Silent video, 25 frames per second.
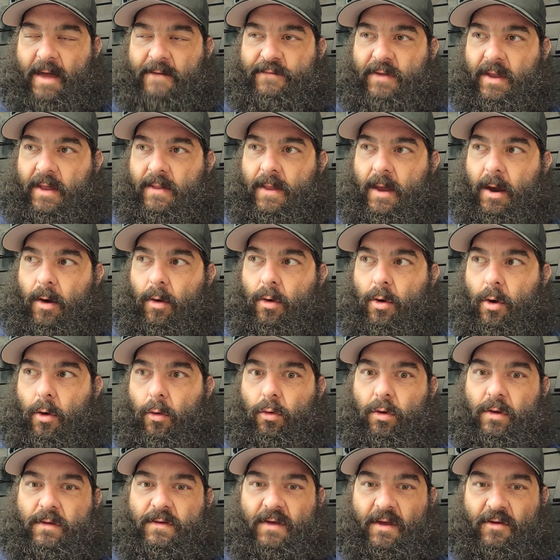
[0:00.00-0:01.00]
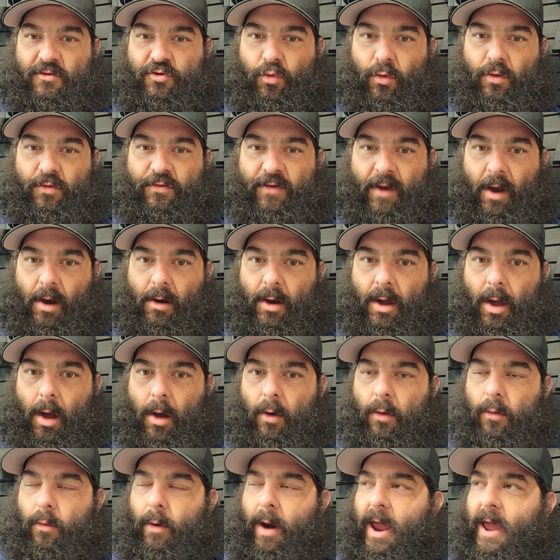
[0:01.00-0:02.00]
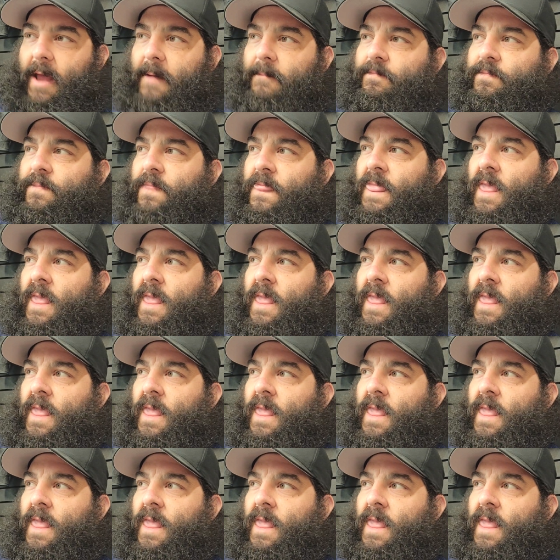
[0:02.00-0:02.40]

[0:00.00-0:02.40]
left in there, or no residual Cerakote, right?